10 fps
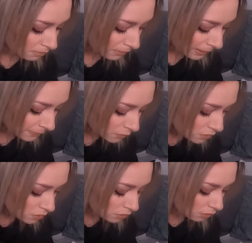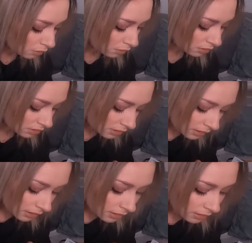Vamos con...
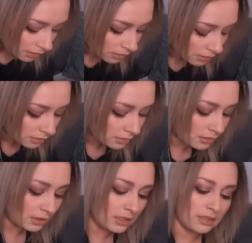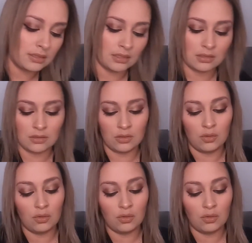¿Qué es esto?